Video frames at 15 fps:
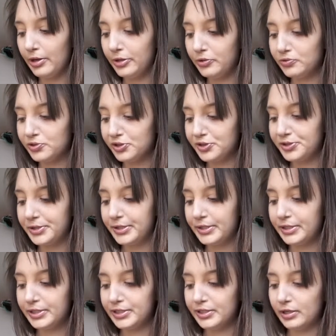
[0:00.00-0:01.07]
You just
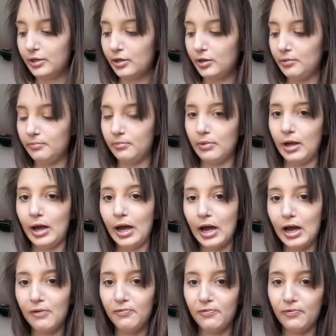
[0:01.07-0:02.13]
need
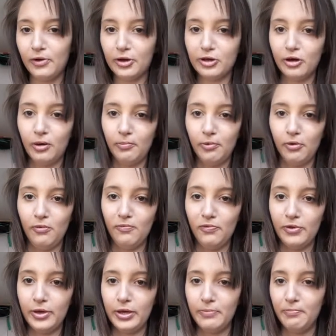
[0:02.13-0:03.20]
half a cup
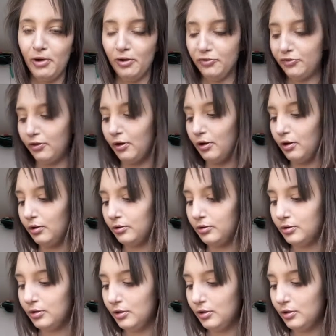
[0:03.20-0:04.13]
of the butter,